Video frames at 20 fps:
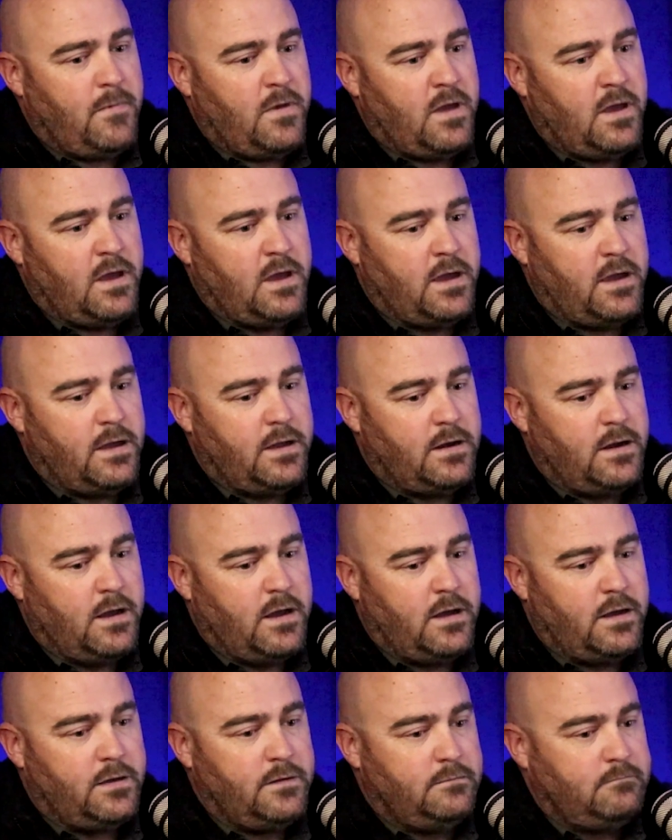
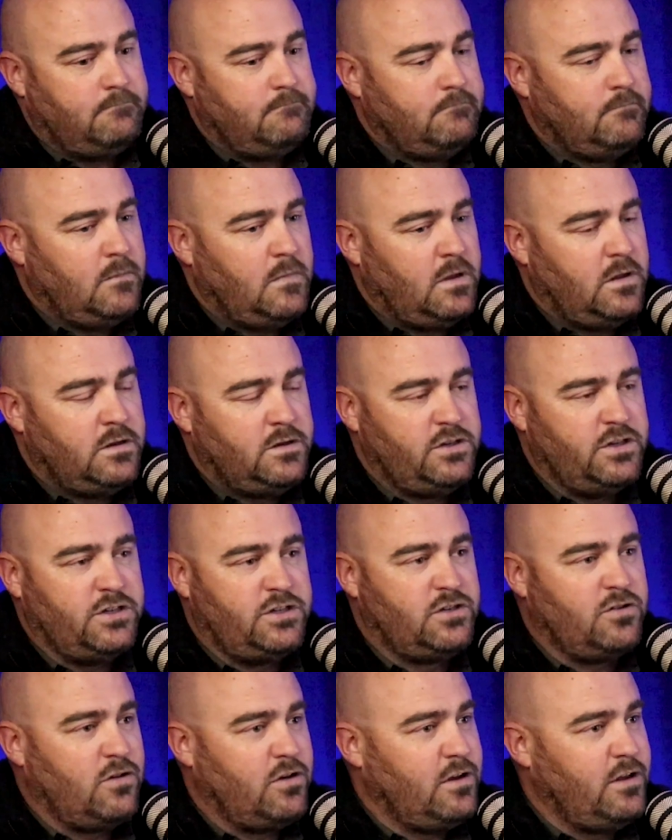And just
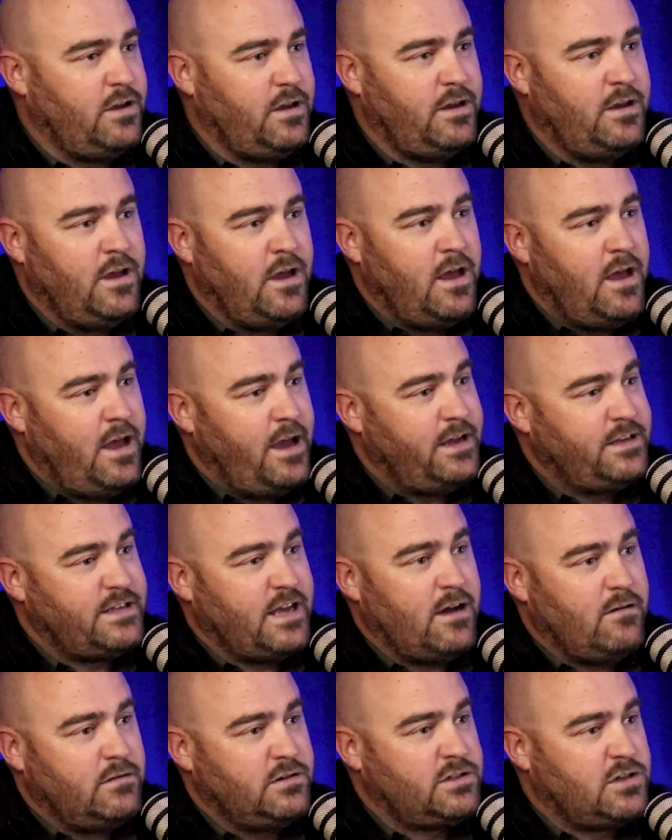shortly as
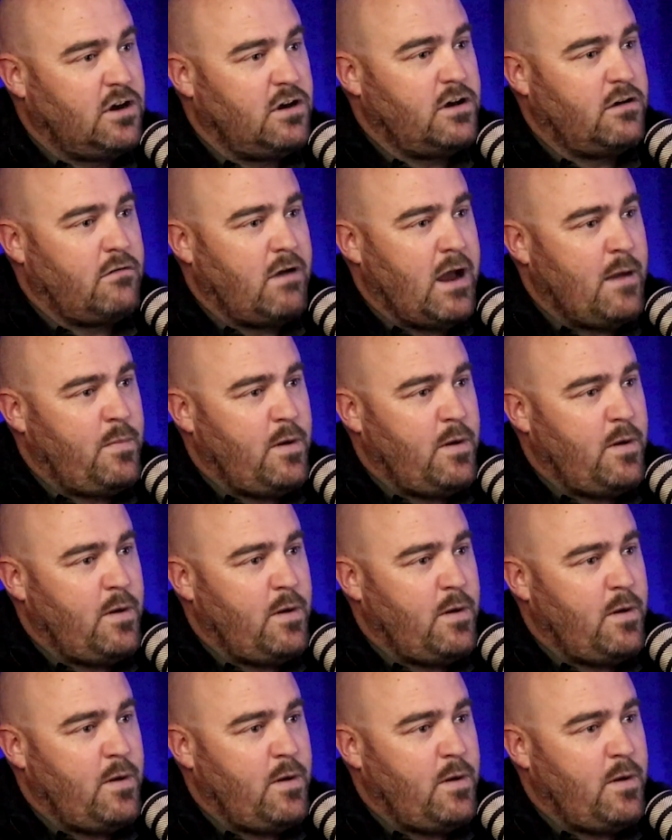that was starting to wrap